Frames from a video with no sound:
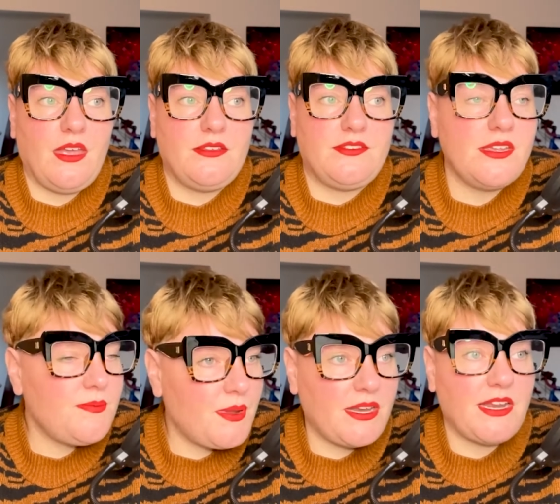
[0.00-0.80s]

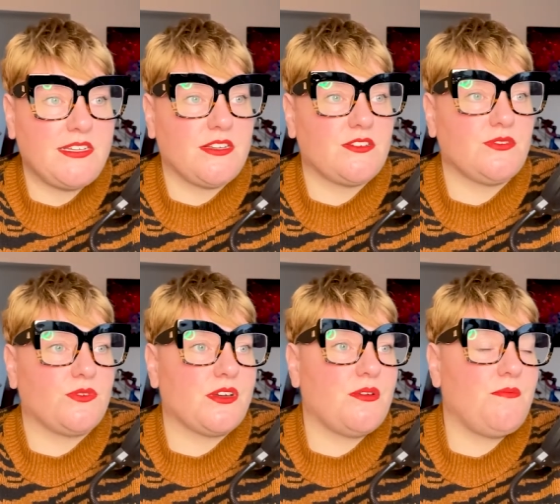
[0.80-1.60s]
deep in an eating
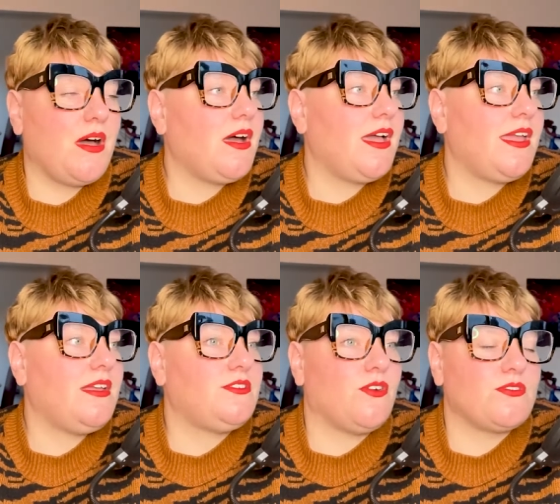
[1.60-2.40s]
disorder and
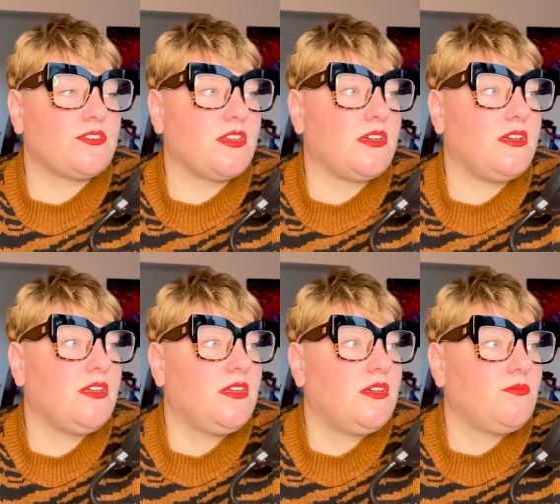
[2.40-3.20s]
my doctor
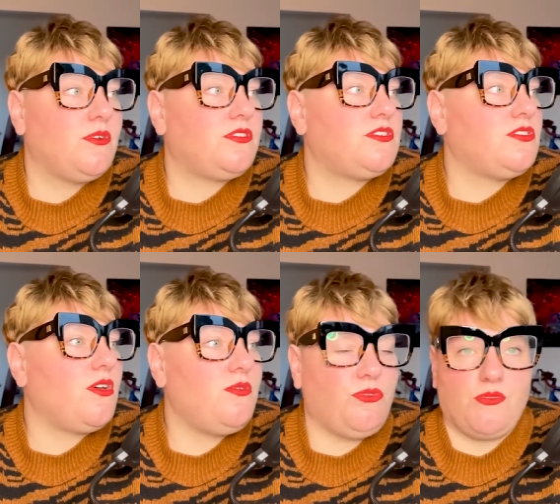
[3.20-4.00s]
was
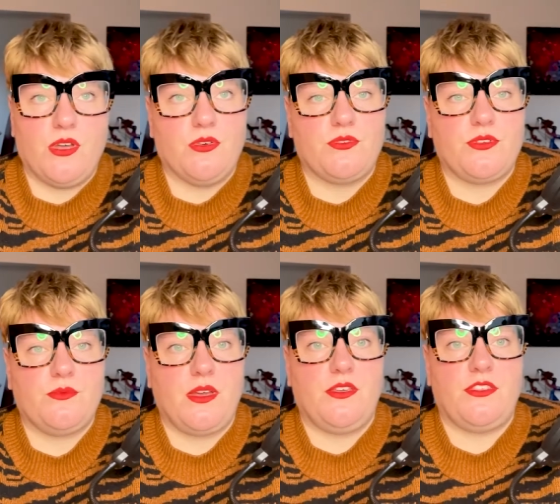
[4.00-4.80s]
so thrilled
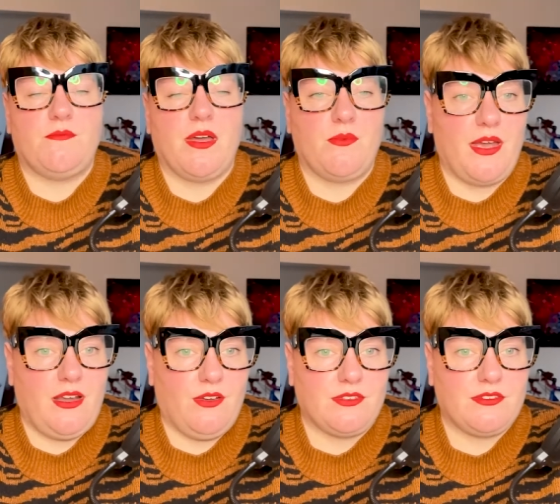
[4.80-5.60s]
with my weight
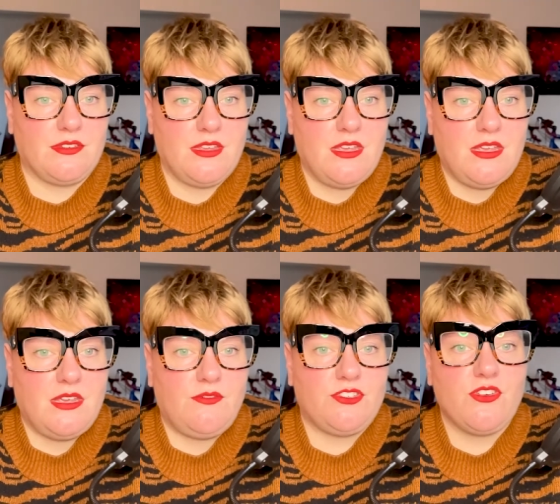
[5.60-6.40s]
loss.
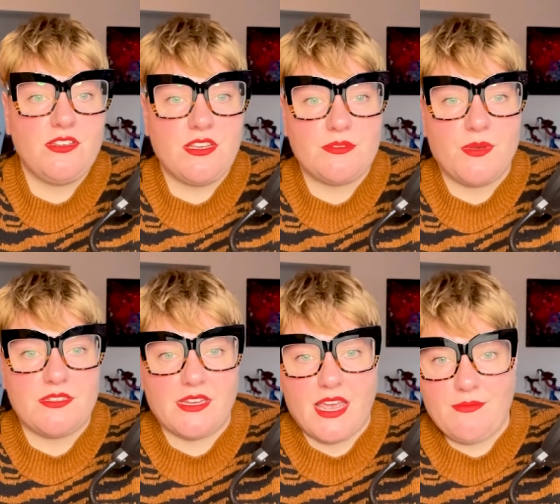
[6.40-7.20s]
The straight size
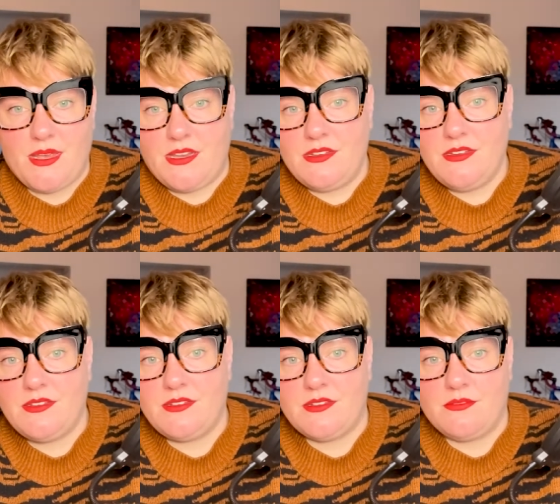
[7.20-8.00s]
person came in
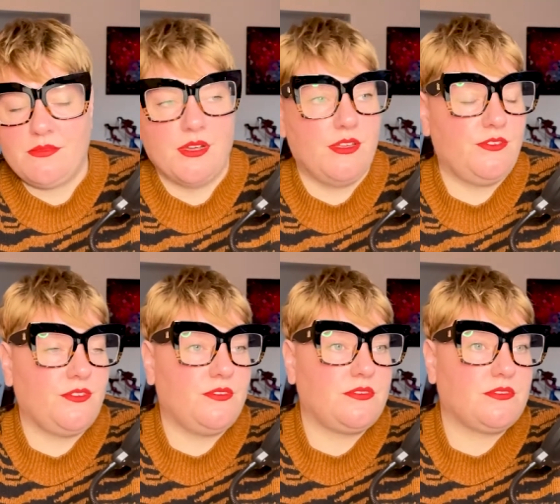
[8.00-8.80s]

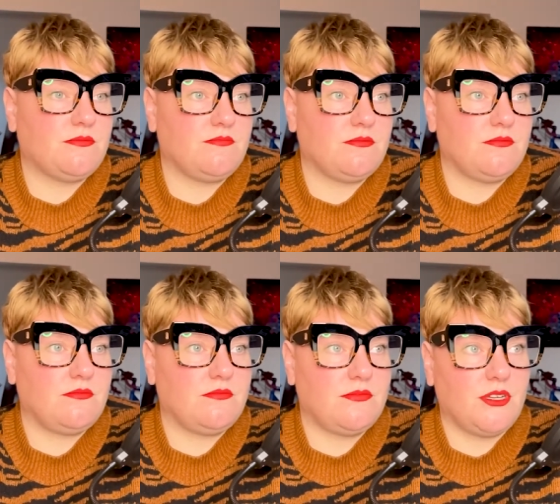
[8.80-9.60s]
with
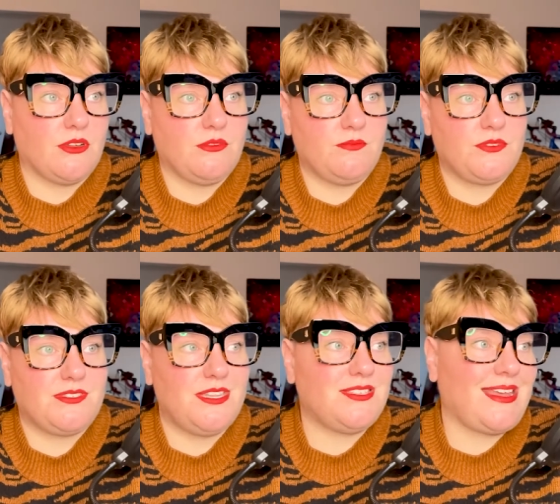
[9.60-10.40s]
you know
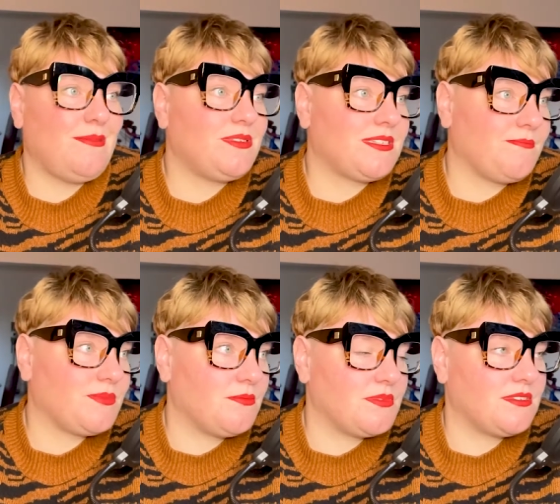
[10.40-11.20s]
the same
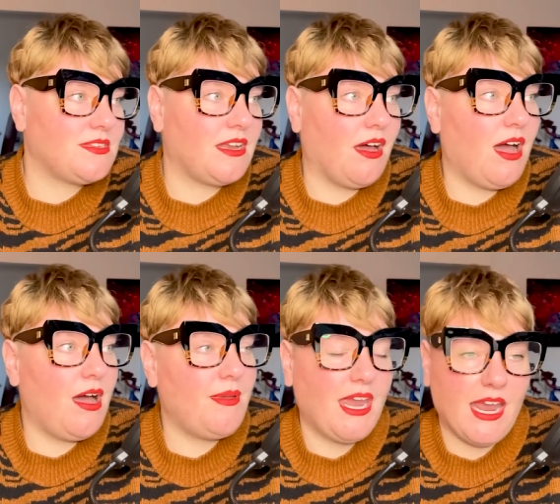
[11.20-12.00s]
symptoms and said oh,
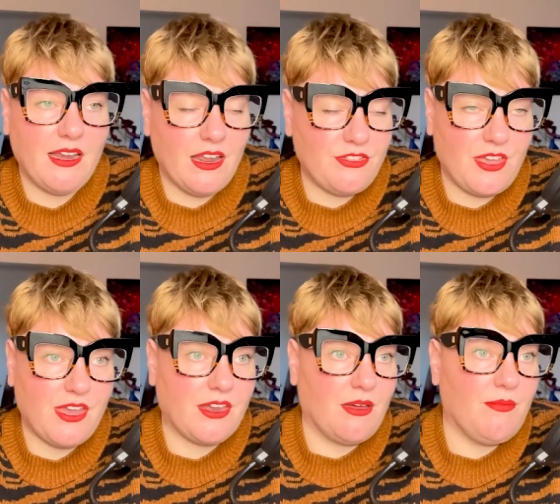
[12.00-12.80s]
i'm eating
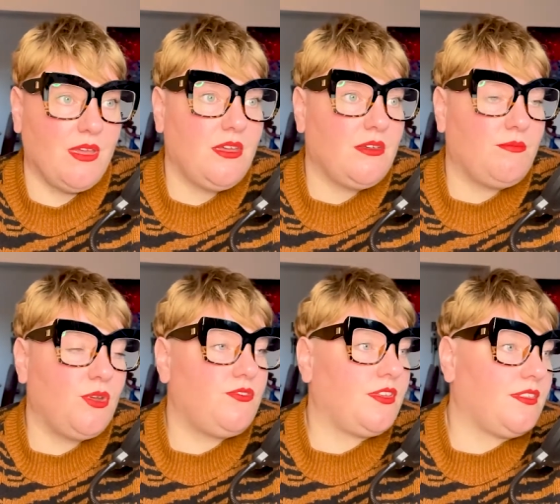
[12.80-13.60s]
nothing and i'm
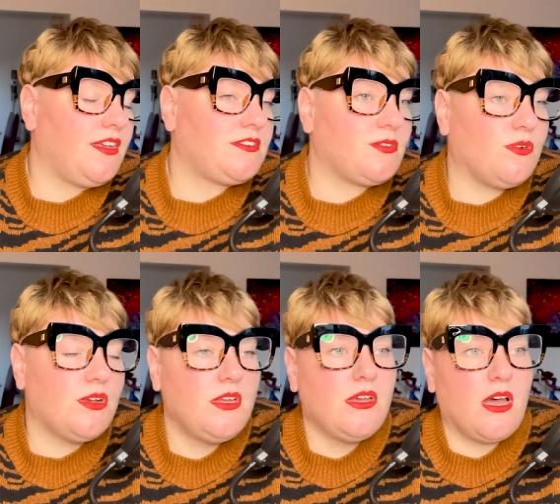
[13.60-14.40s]
moving this
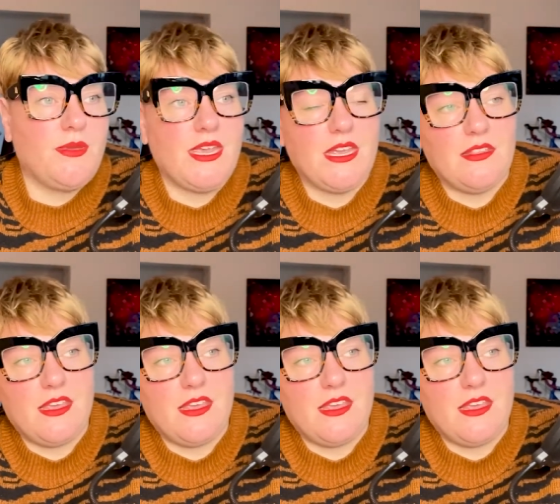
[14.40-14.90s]
or i'm eating